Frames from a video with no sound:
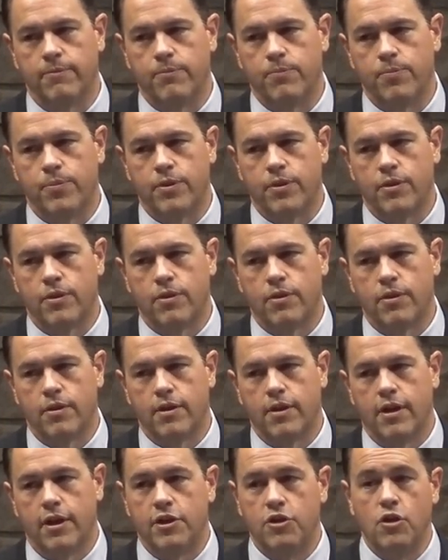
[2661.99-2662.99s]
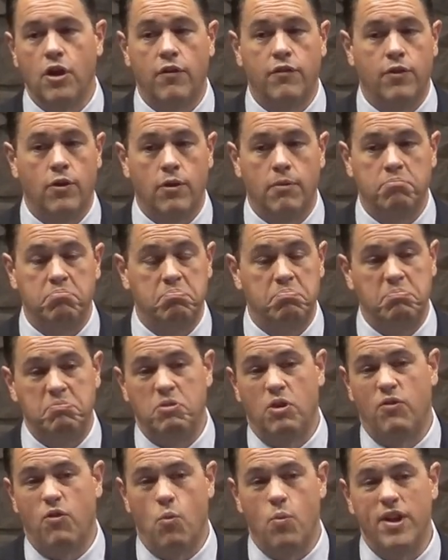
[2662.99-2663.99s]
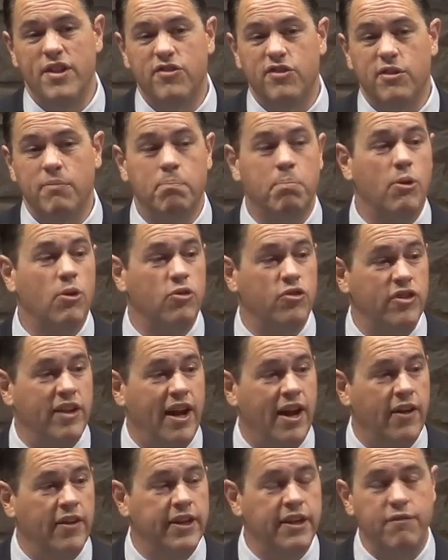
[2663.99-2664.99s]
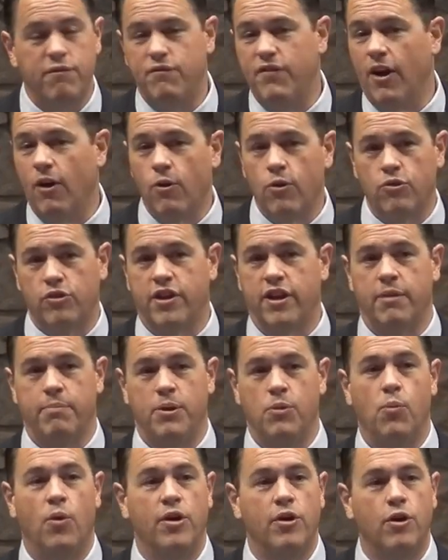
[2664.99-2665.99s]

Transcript: You have a you have a winsome personality. Pharaoh's going to be won over by you.